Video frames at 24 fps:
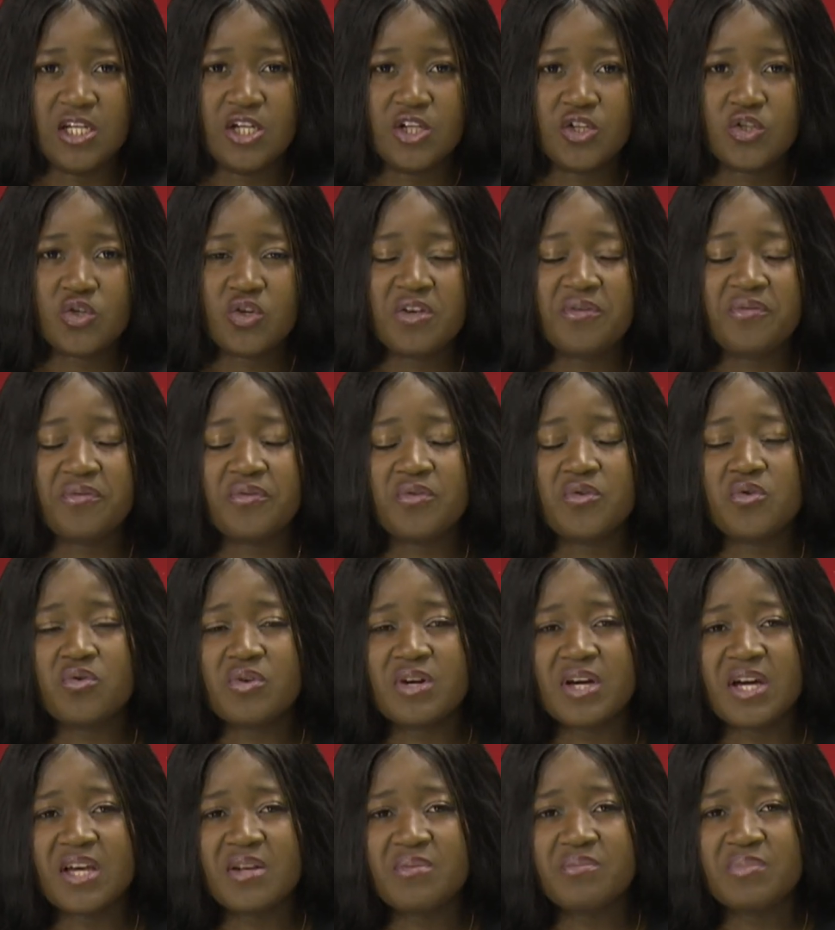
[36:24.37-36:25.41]
So if you
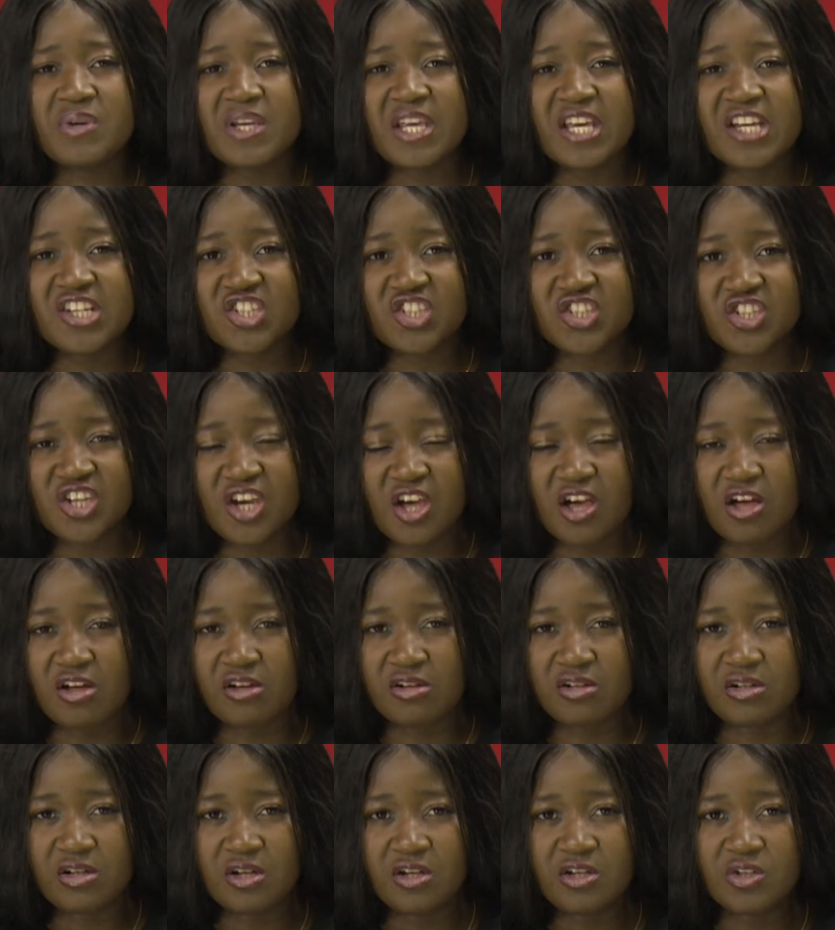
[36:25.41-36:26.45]
can be a
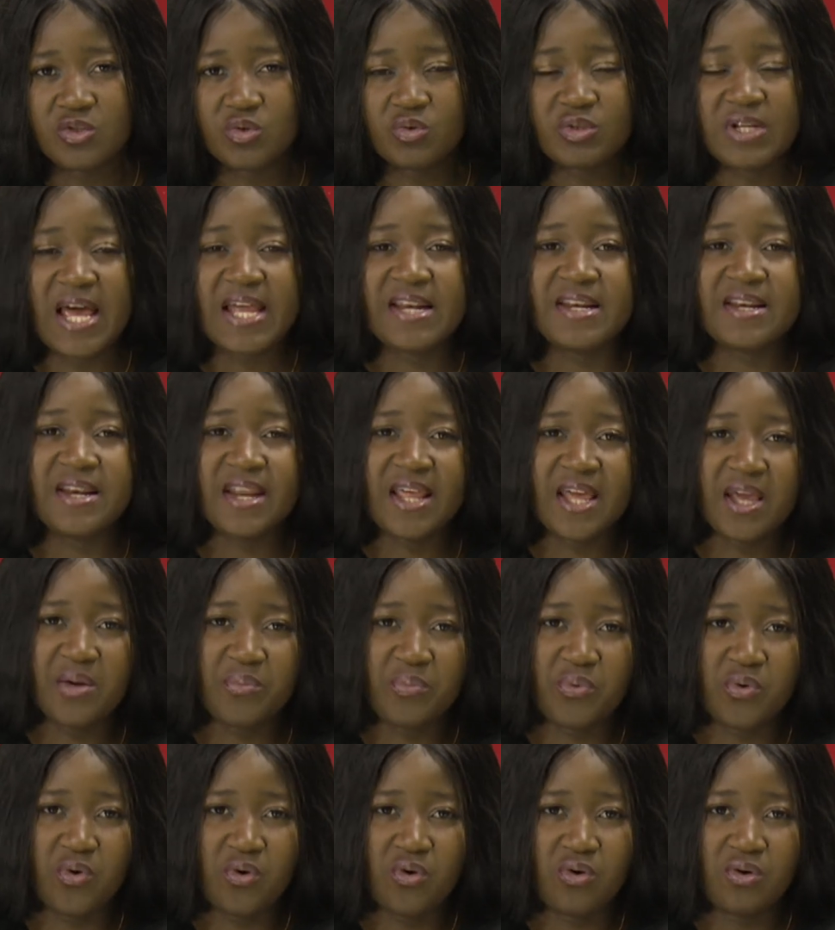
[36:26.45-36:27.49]
shell to that
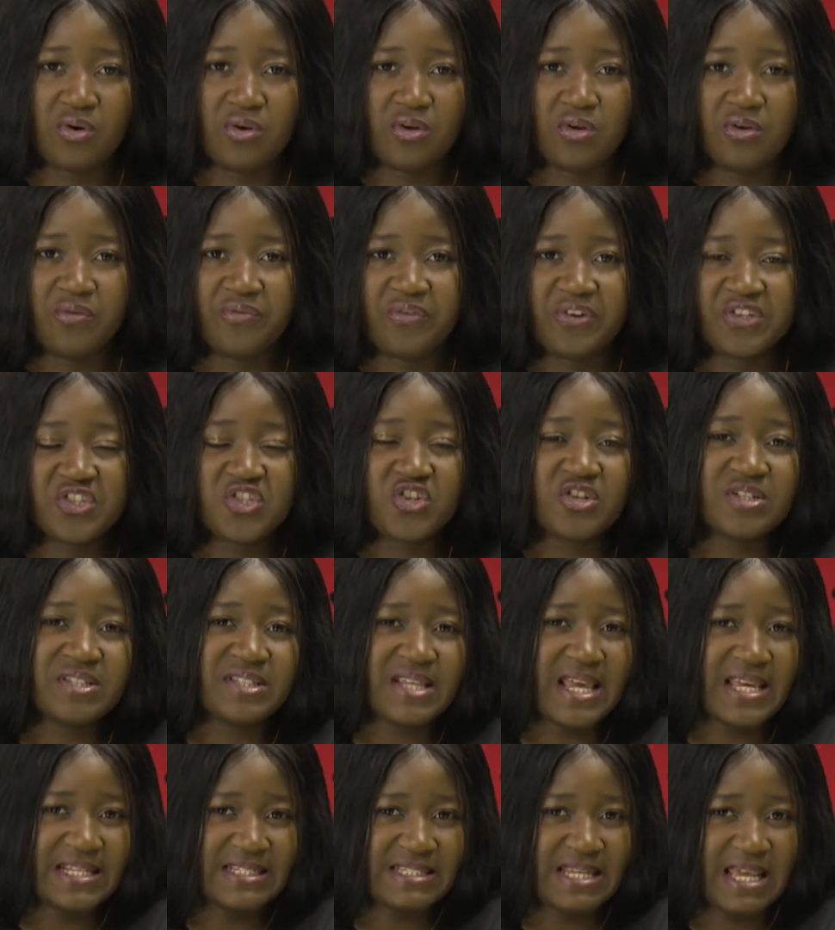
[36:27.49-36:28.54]
neighbor for
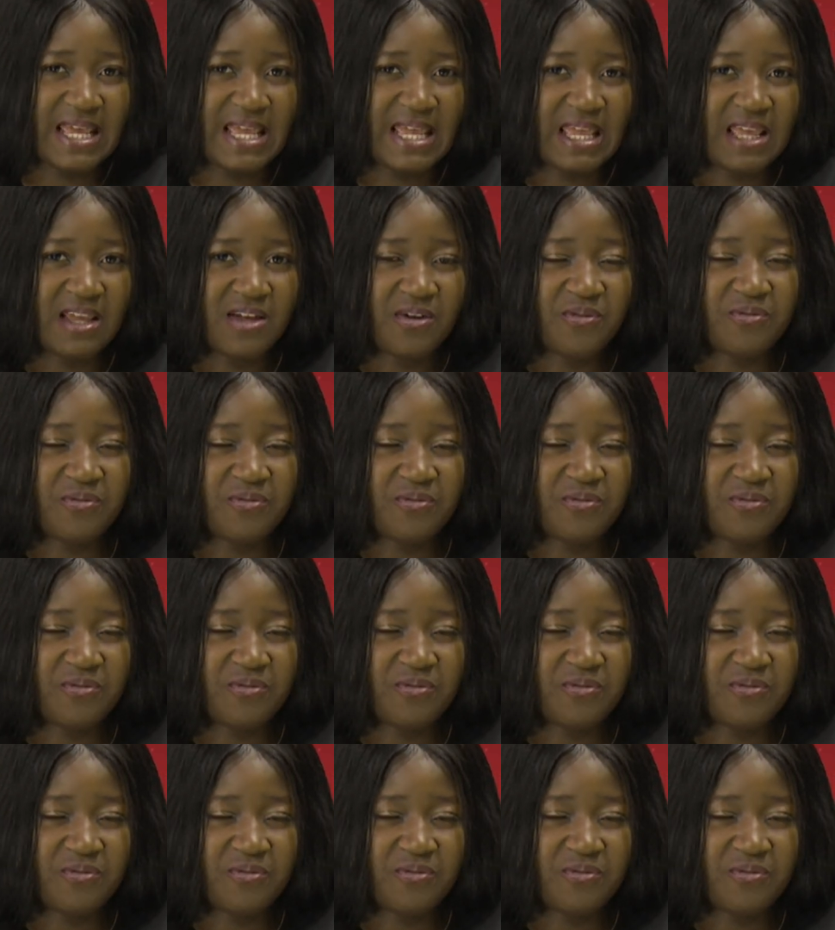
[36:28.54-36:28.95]
just a day,